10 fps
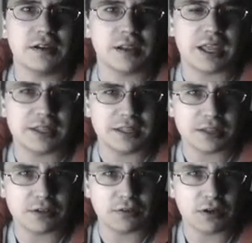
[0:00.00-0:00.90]
land
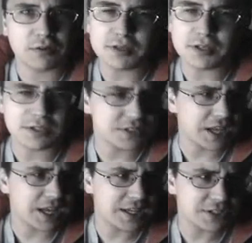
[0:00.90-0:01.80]
that they're on, because
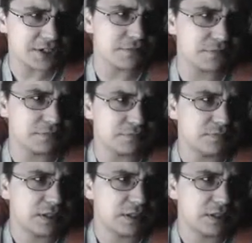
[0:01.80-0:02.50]
it has some